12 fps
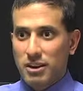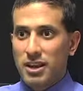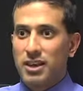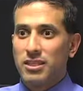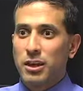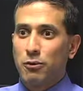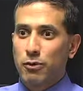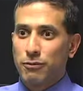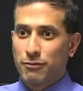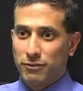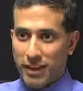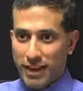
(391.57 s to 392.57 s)
Can they
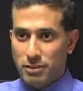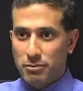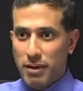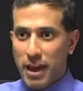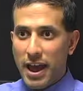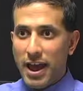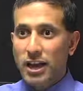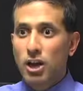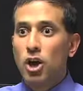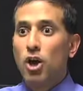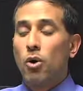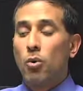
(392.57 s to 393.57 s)
reflect back
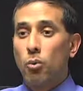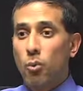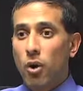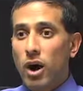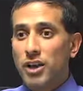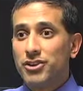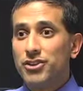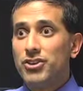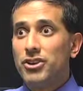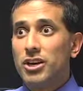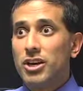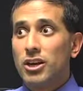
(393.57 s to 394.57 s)
what
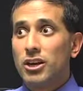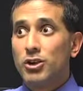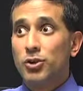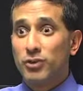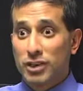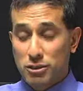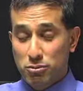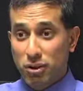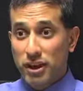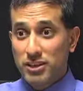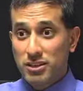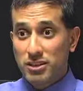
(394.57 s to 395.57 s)
you've
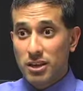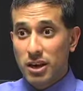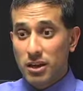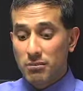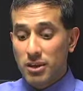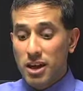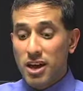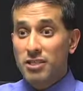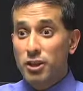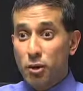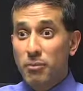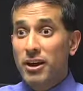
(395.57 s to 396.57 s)
explained to them,
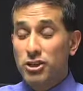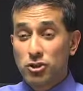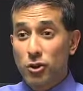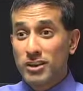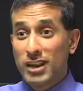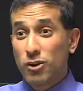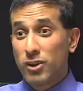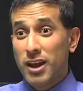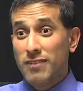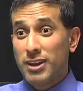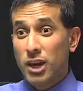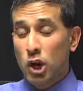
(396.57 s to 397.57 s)
thereby showing not only
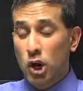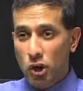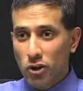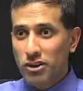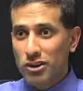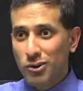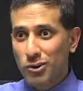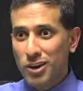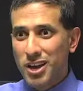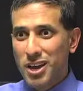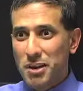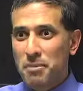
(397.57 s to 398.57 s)
have they heard you,
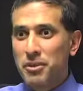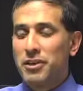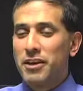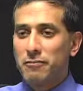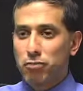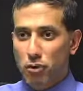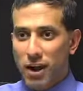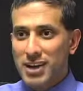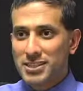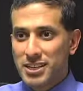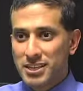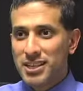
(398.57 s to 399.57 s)
but they've
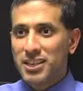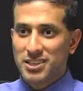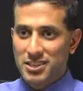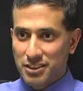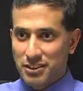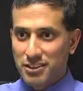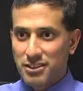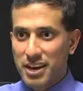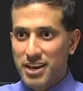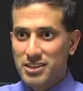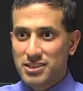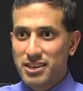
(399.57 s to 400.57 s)
processed it,
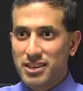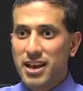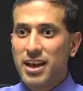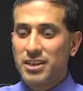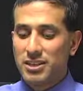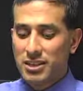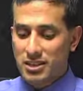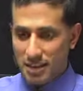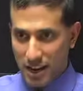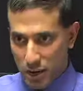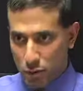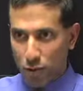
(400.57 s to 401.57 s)
synthesized it, and
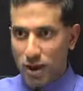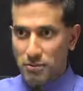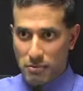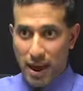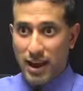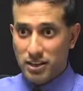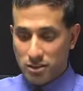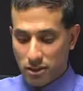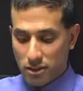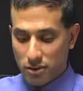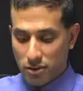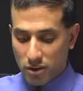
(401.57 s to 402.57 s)
said it right back to you?